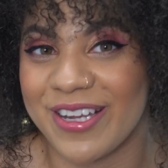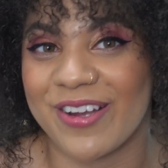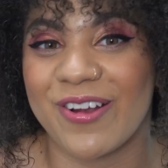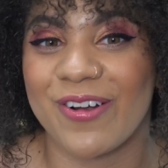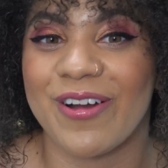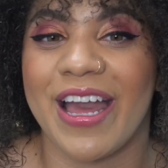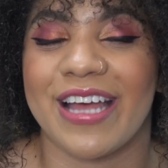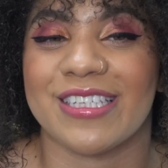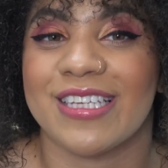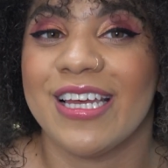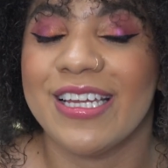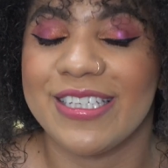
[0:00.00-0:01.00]
A girl
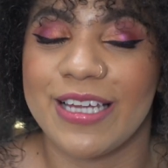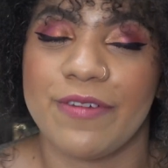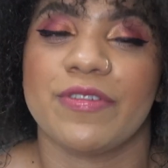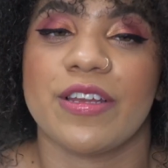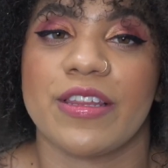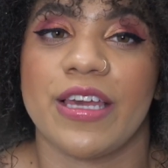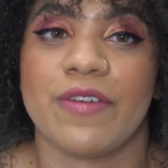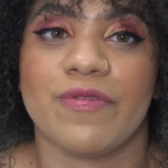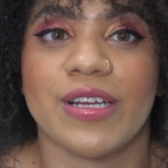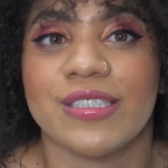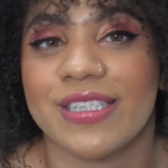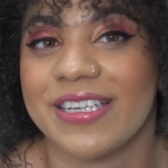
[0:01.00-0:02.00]
has definitely
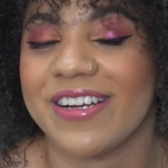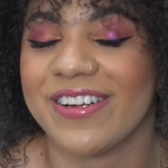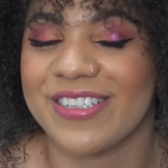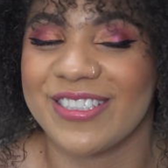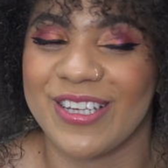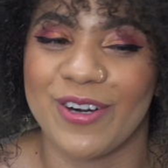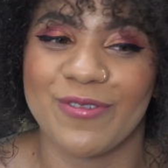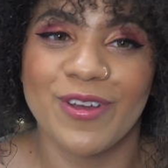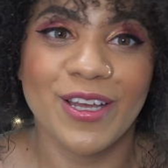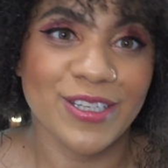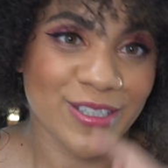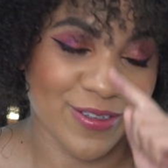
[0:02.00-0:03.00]
invested in herself.
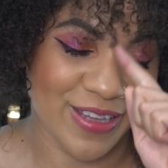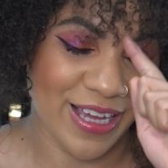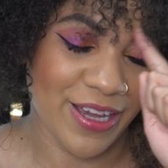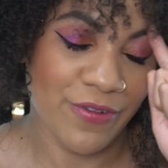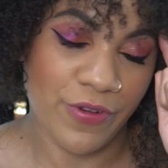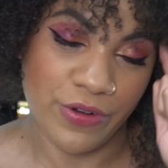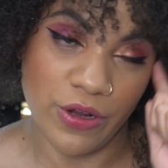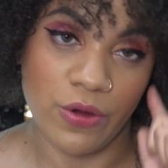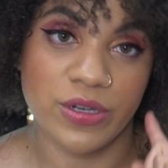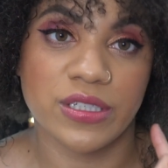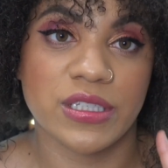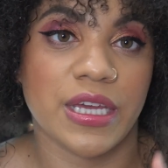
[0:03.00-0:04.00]
So thank you for
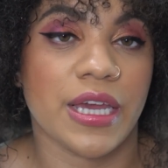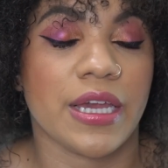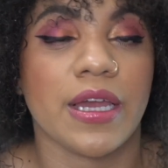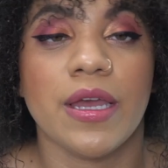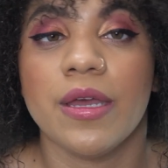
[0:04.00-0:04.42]
noticing.